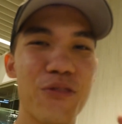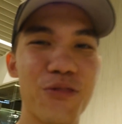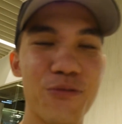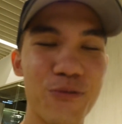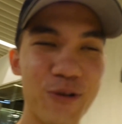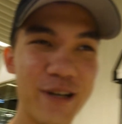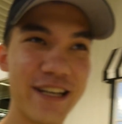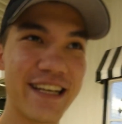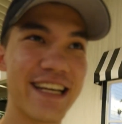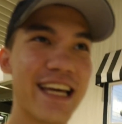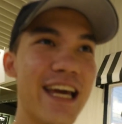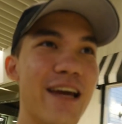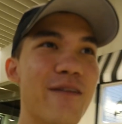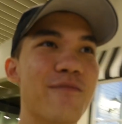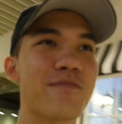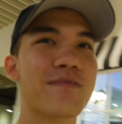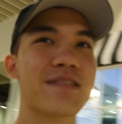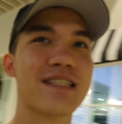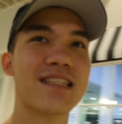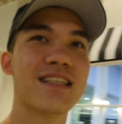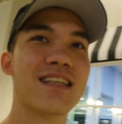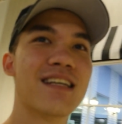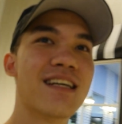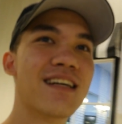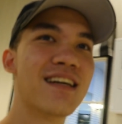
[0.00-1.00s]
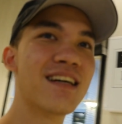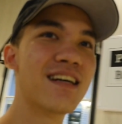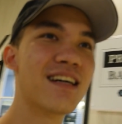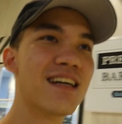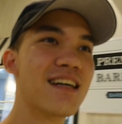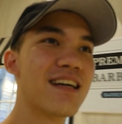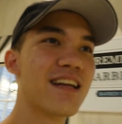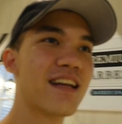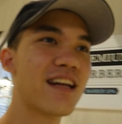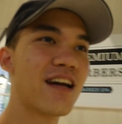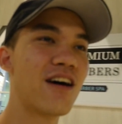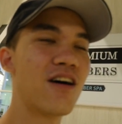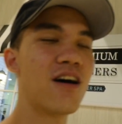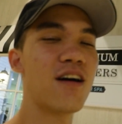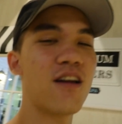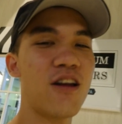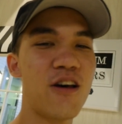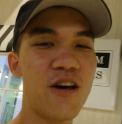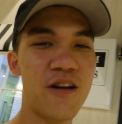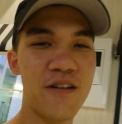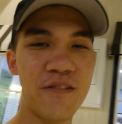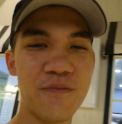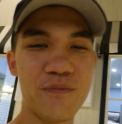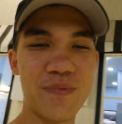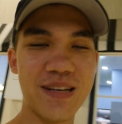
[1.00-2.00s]
three games. Now, a
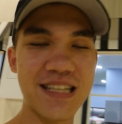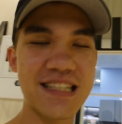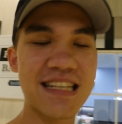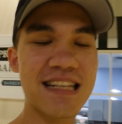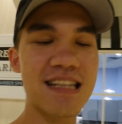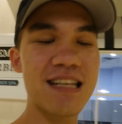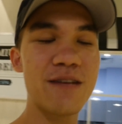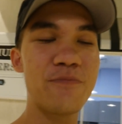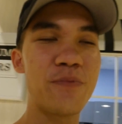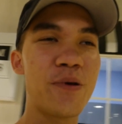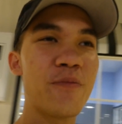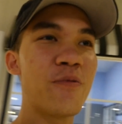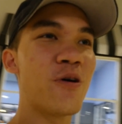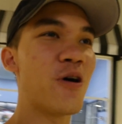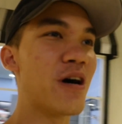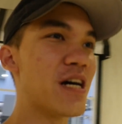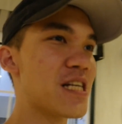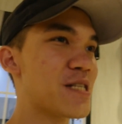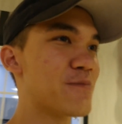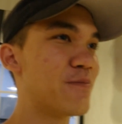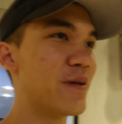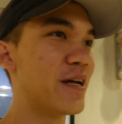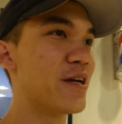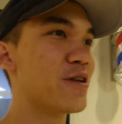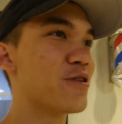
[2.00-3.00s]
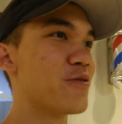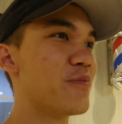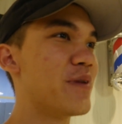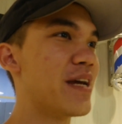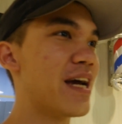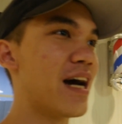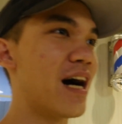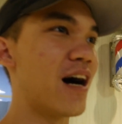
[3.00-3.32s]
lot of, basically people explain to me